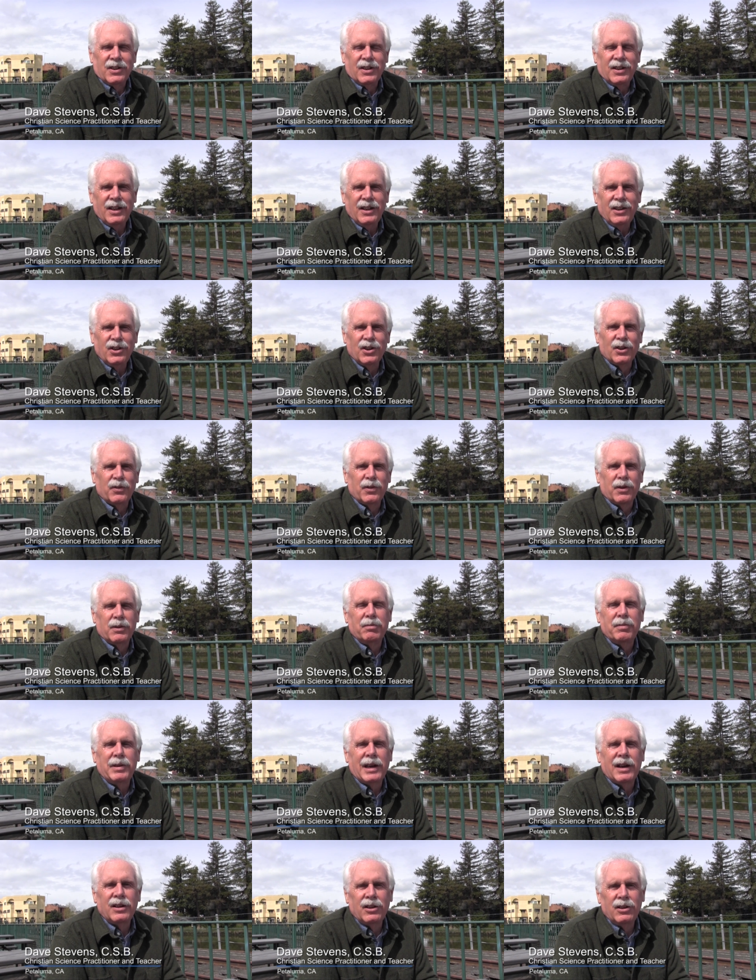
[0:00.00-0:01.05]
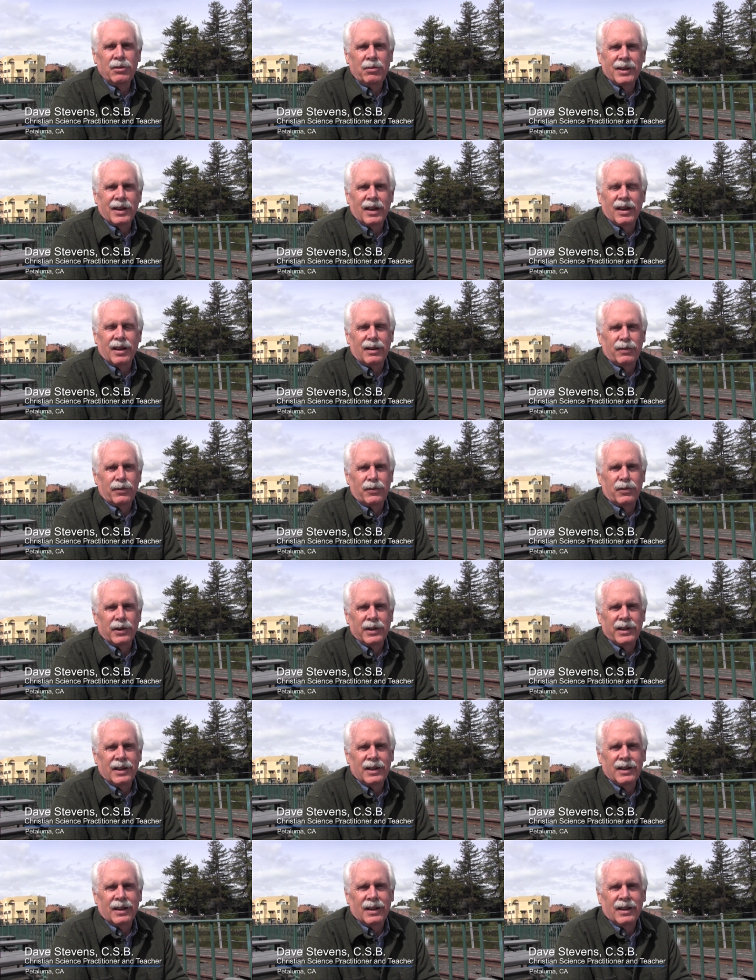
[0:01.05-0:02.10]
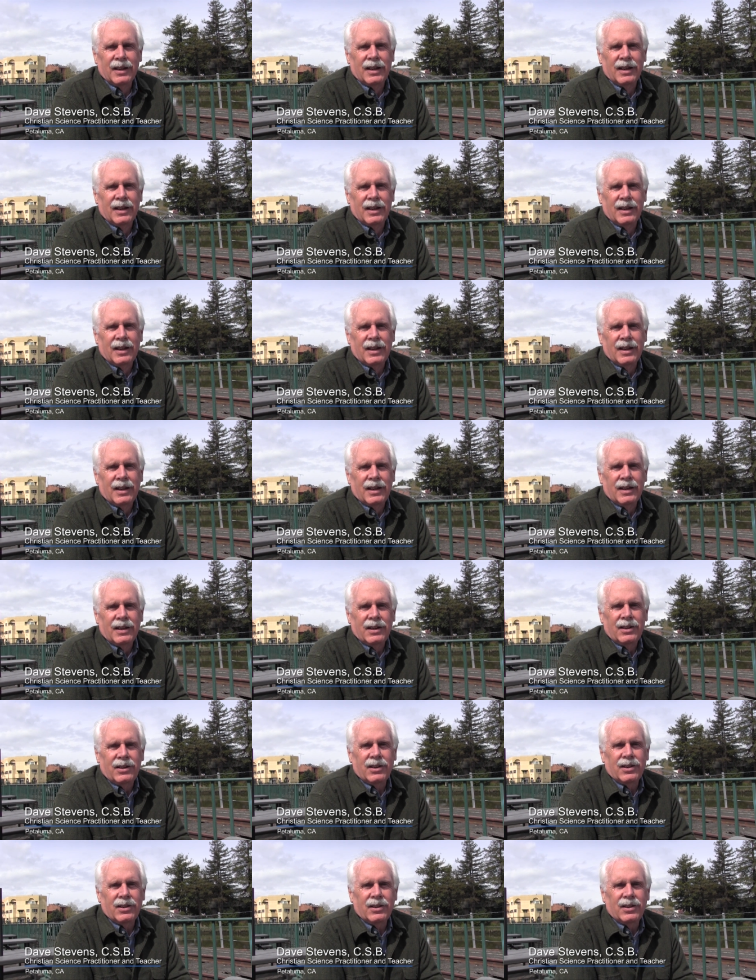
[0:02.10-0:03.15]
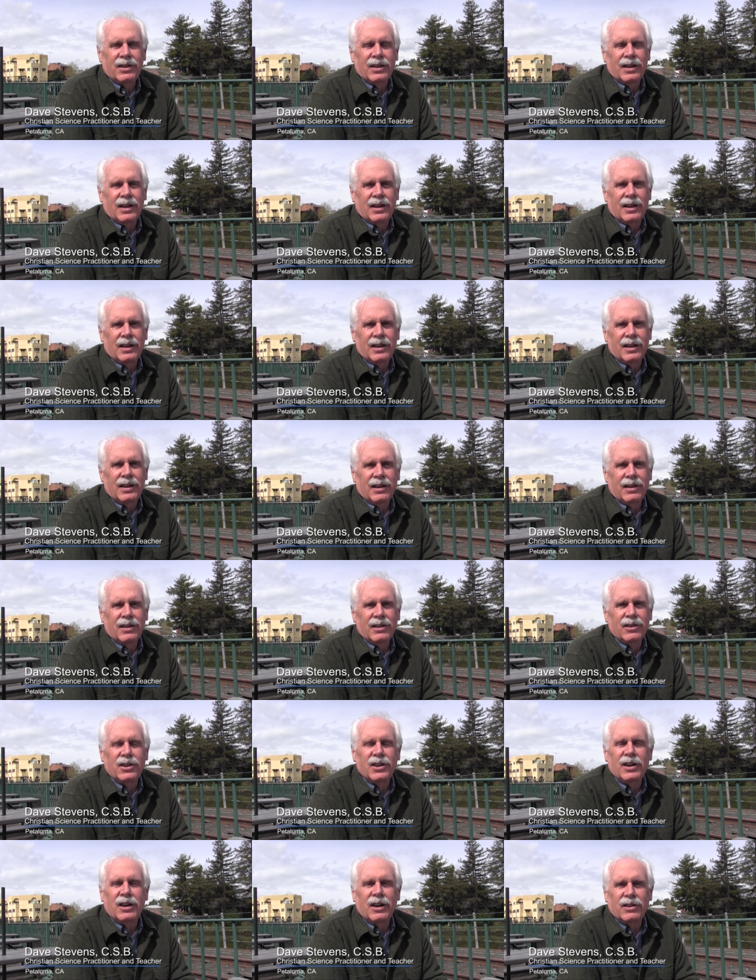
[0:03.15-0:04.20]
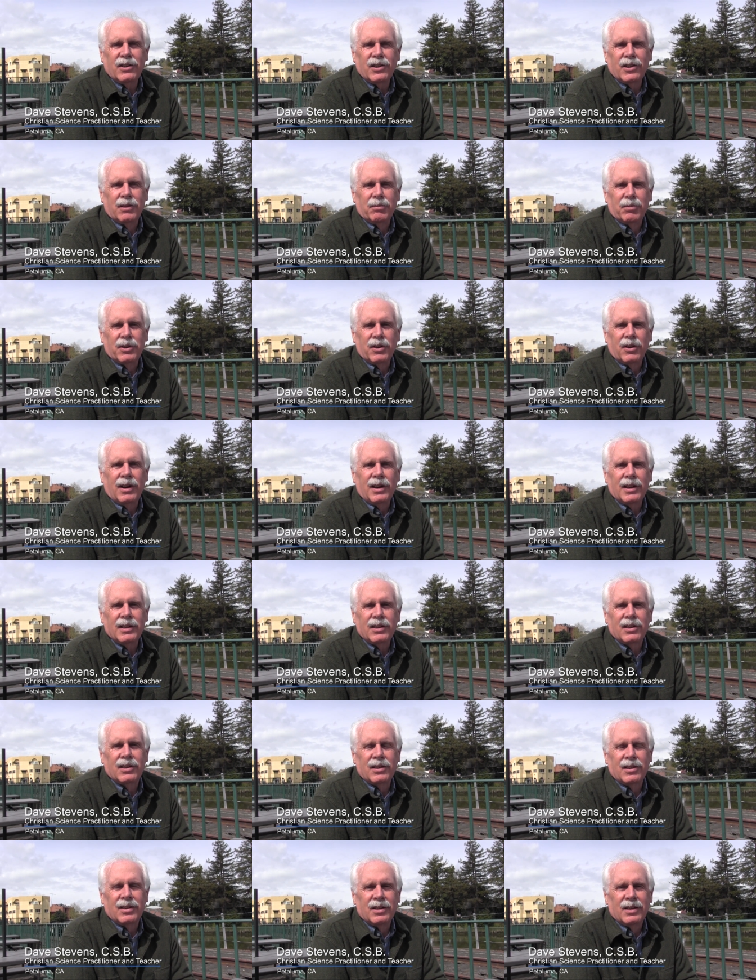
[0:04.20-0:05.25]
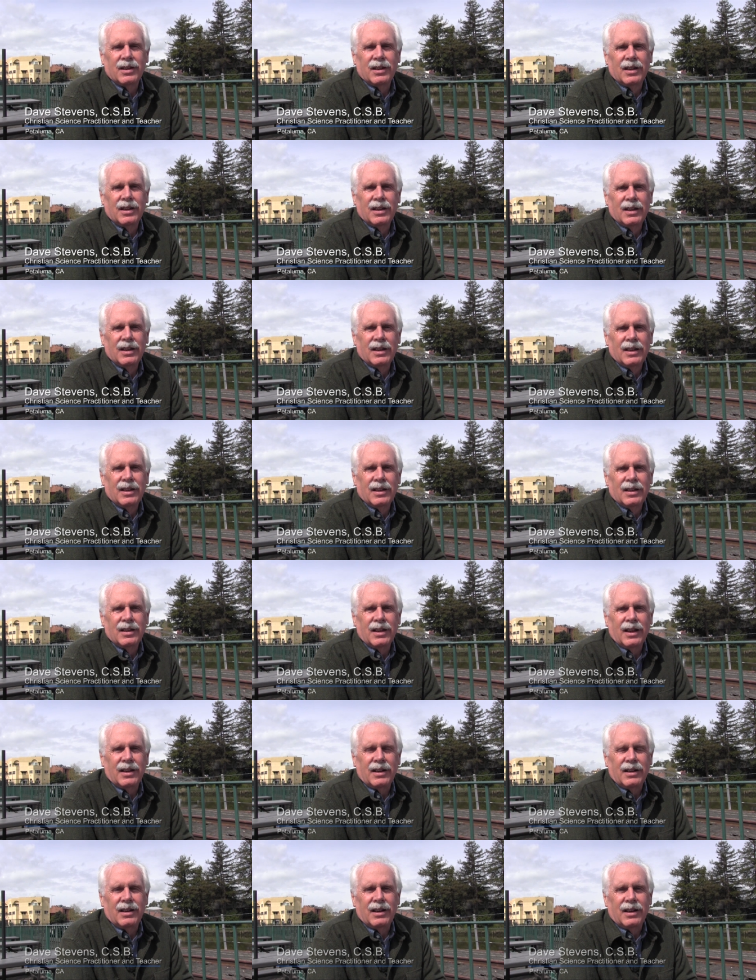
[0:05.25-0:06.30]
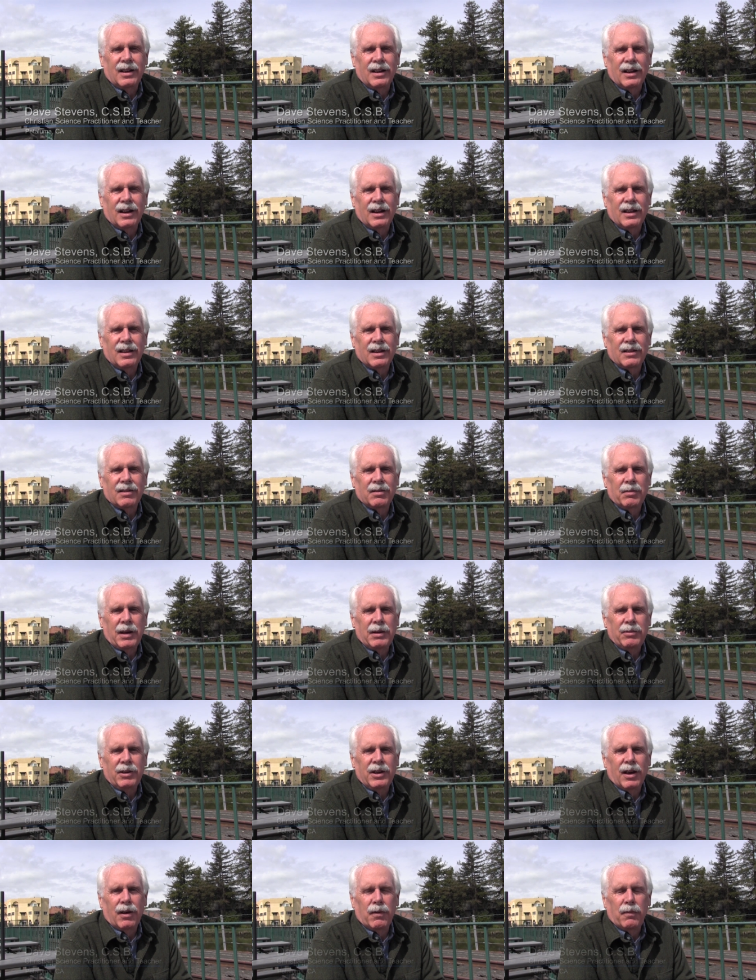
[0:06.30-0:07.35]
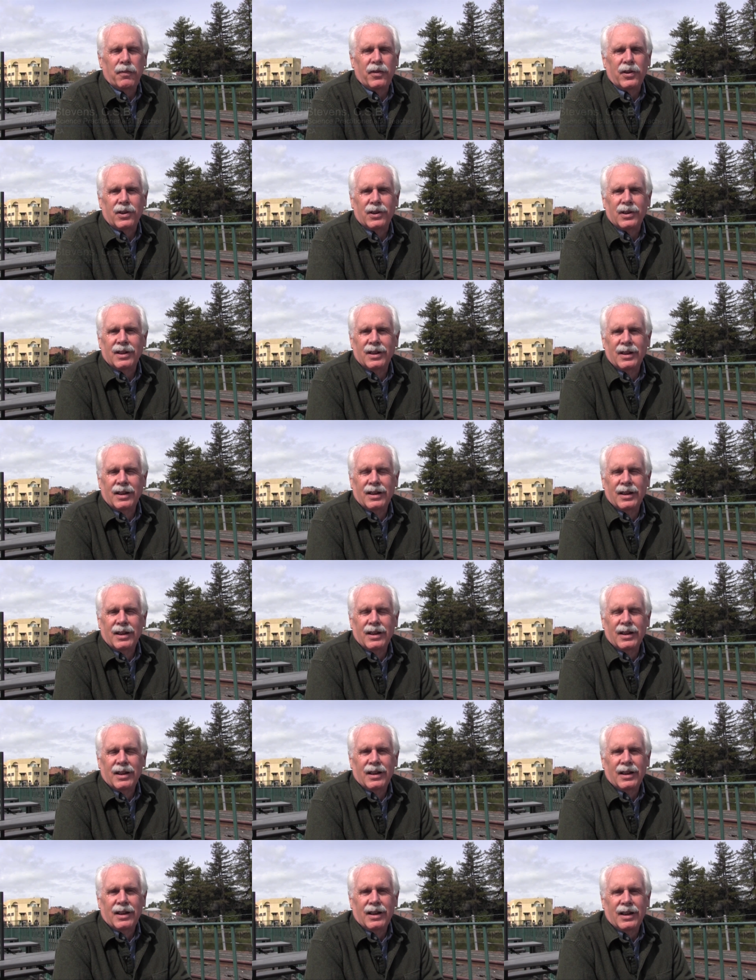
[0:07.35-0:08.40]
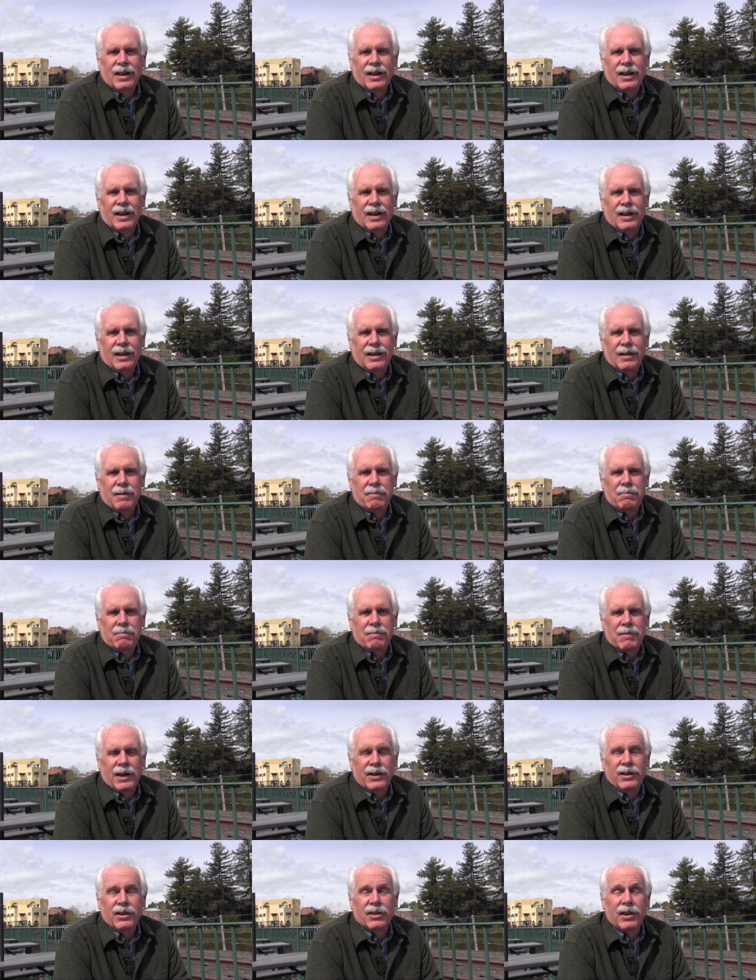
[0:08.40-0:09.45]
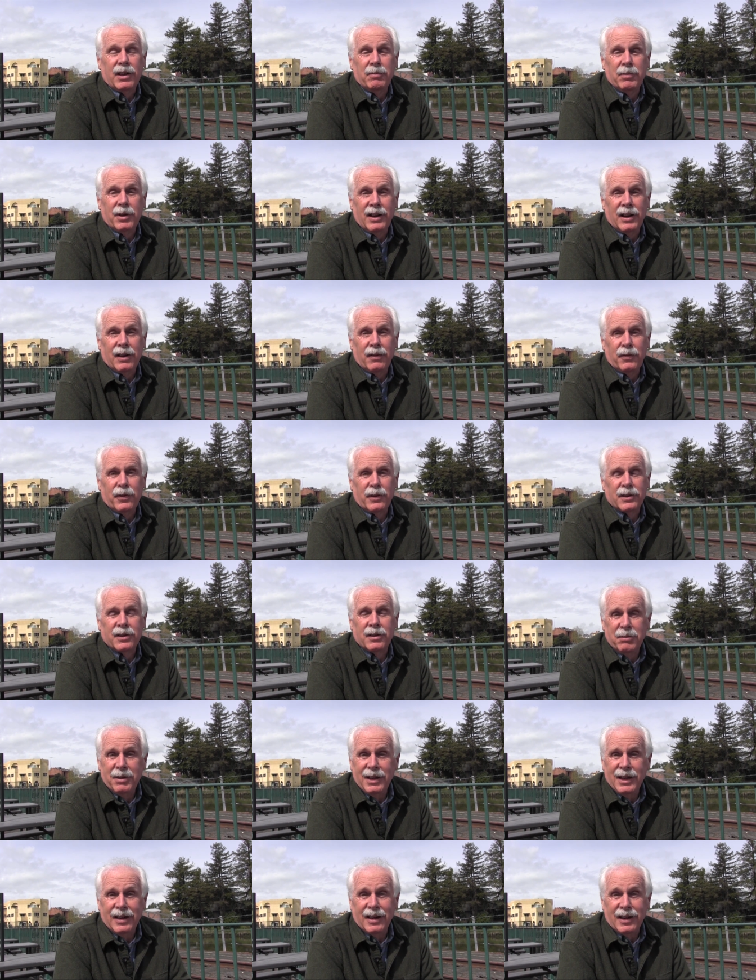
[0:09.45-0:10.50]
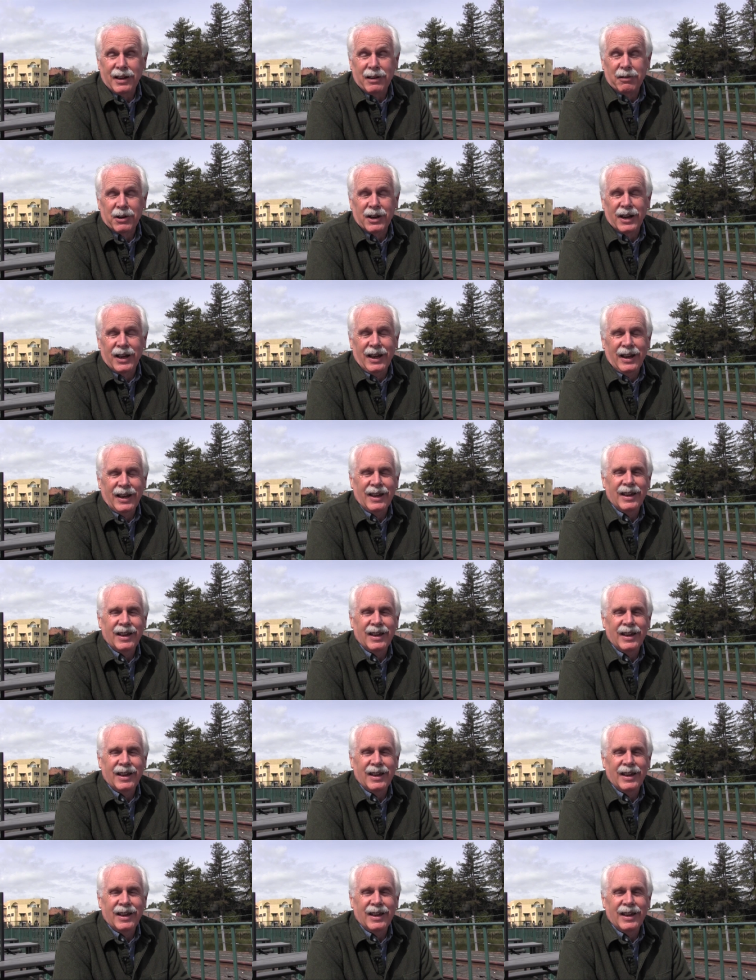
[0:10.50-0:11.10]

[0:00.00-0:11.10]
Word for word: and teacher from Petaluma, California. Just uh, here to share some thoughts that I think may be helpful. Um, I know they've been helpful to me anyway,